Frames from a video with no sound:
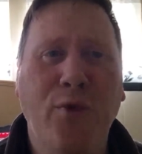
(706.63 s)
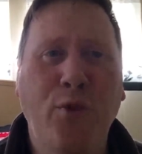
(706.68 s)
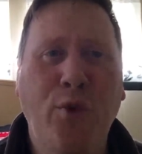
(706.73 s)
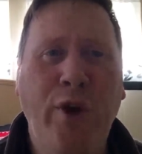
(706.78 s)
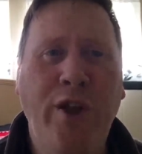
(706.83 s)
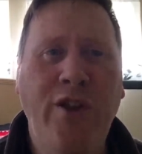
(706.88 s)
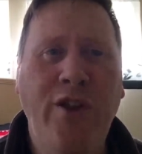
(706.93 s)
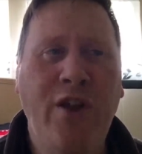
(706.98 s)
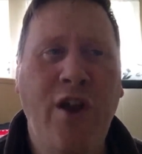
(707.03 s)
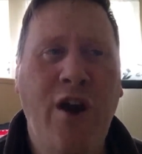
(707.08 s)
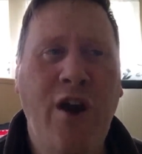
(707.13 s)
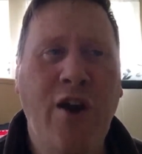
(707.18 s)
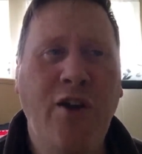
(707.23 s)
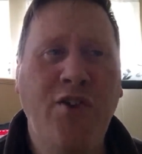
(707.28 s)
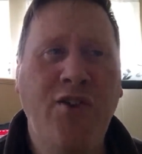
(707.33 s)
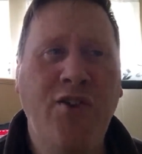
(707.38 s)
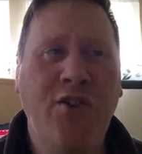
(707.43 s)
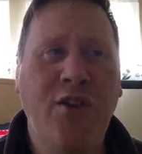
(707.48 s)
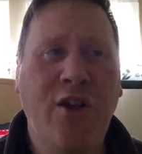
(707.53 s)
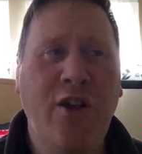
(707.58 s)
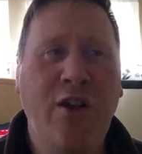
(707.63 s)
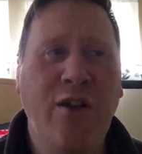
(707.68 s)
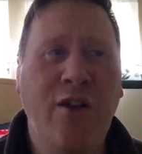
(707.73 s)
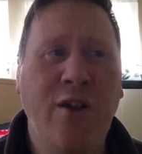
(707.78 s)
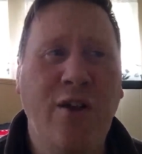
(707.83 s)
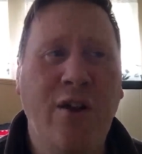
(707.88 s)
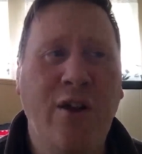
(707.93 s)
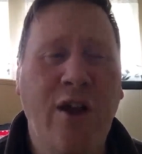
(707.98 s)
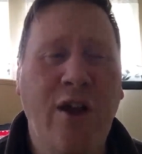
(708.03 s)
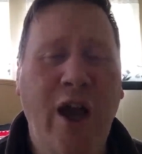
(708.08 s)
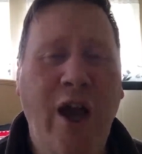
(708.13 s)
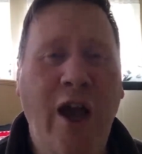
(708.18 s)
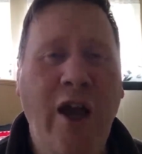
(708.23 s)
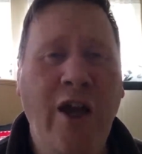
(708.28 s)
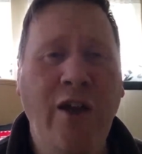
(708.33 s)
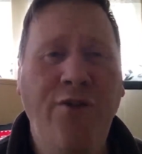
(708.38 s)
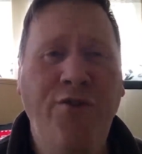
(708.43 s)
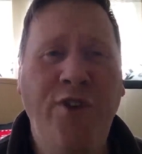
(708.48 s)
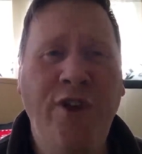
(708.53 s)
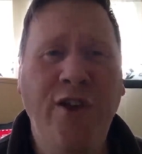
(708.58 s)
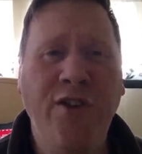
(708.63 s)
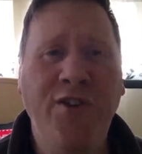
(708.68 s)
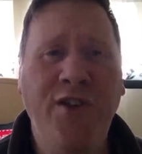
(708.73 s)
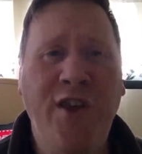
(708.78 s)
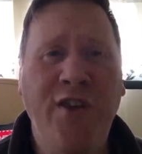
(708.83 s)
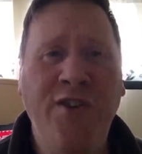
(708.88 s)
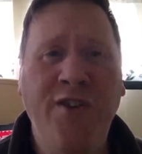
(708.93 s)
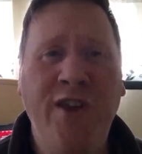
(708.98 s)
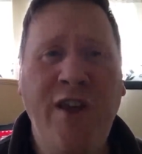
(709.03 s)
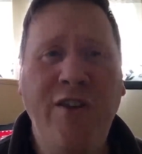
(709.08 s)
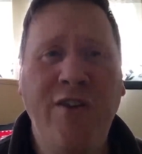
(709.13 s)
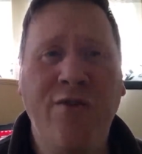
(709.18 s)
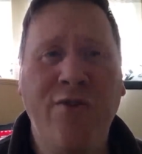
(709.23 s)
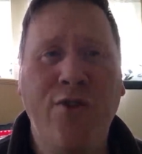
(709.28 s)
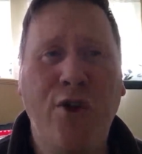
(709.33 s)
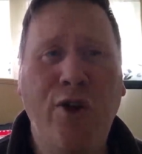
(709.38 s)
with the Arsenal, and he feels that sense of